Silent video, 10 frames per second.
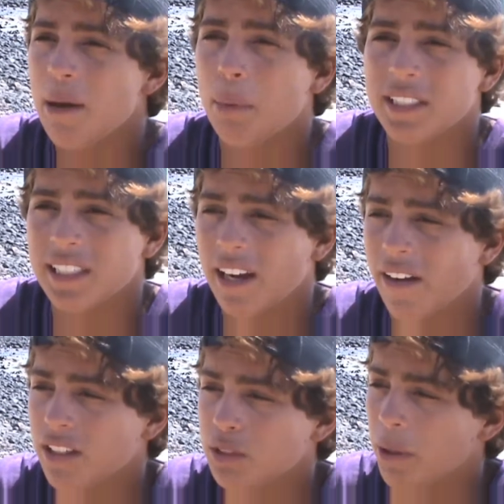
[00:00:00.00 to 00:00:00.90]
punting
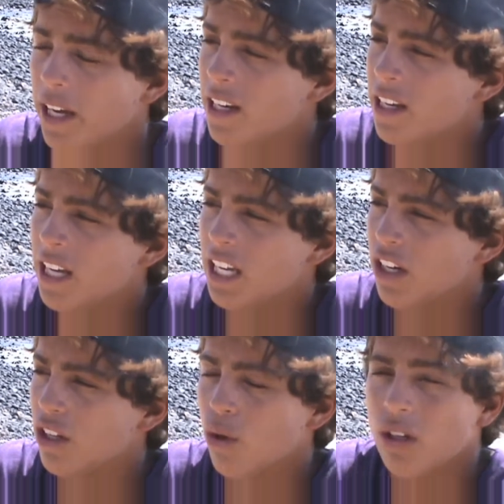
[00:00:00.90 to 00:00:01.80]
aerials. But you
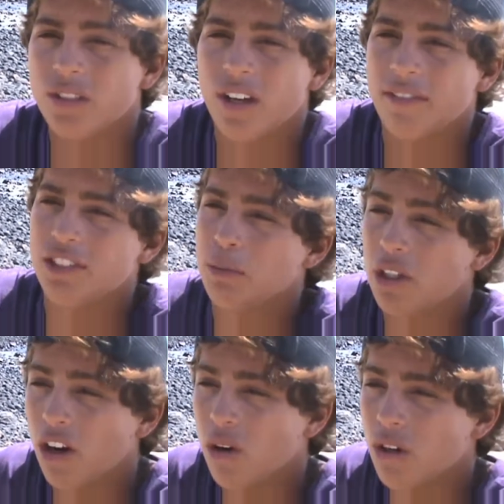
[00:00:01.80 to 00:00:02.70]
know, you also have some
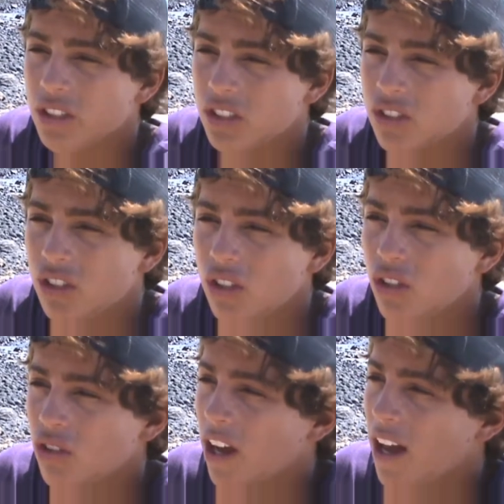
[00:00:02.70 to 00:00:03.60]
dark horses too.
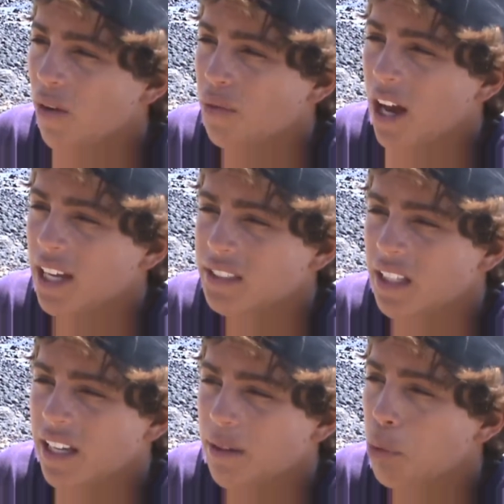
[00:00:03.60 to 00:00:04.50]
You have guys
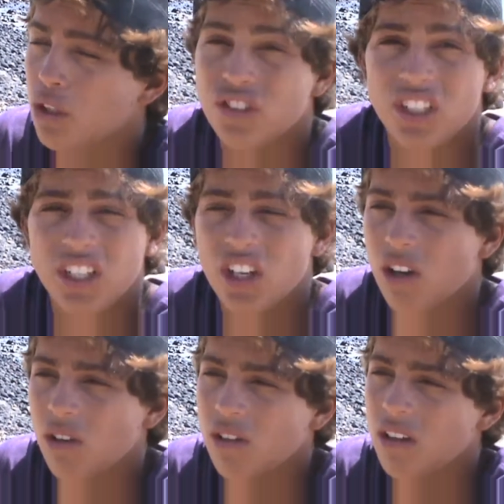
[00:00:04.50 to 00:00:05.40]
like
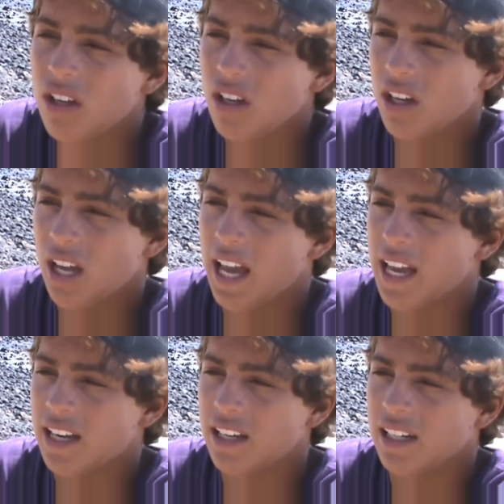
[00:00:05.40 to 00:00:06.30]
Brazinho,
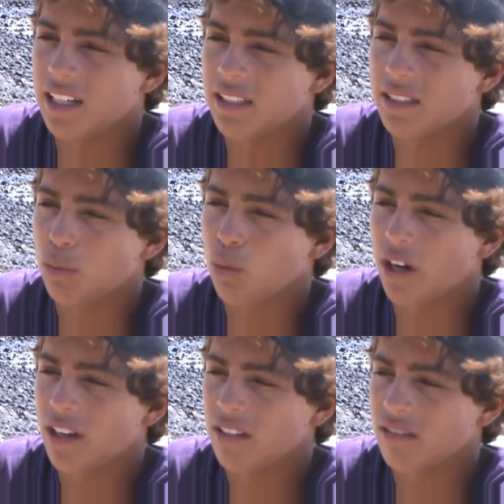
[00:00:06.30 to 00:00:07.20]
and
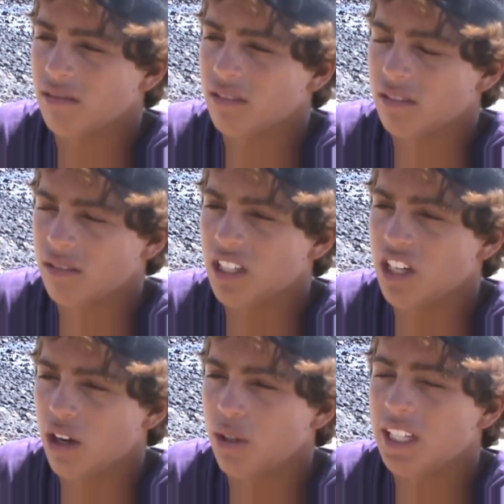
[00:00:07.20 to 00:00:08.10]
where, you
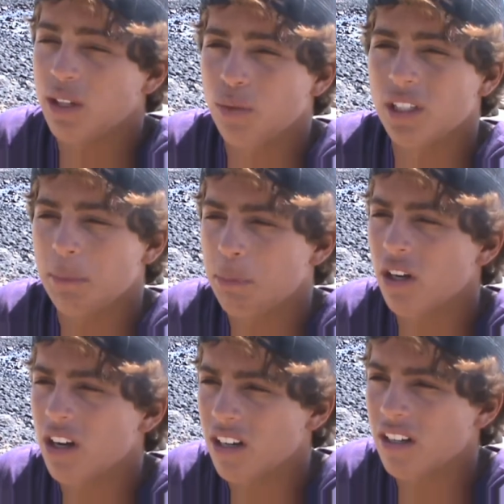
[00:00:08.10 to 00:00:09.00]
know, he can really put
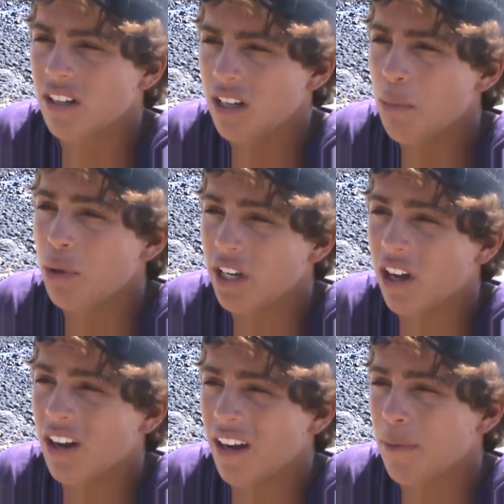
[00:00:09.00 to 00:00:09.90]
it
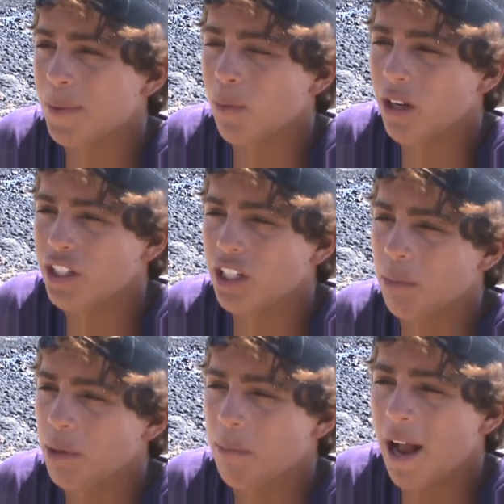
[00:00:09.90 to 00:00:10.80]
on. I've been watching
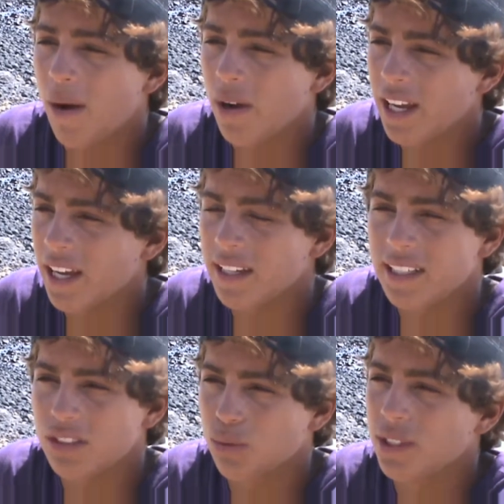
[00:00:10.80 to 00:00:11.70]
him in Maui, and
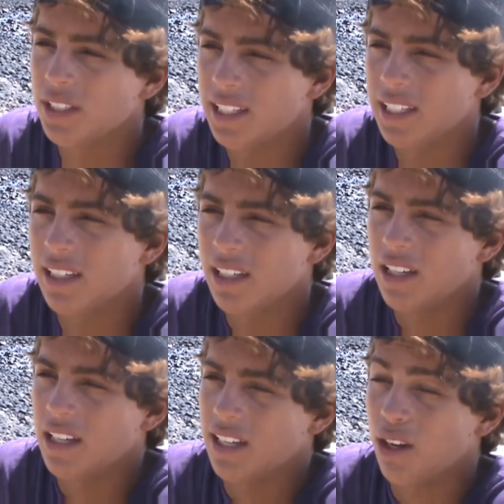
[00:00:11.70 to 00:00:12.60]
he's really,
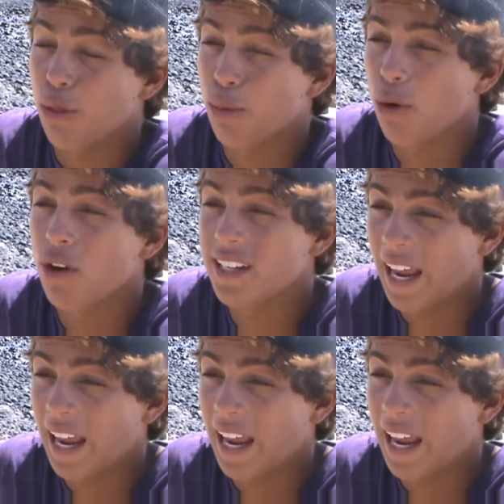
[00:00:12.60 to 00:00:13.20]
you know, throwing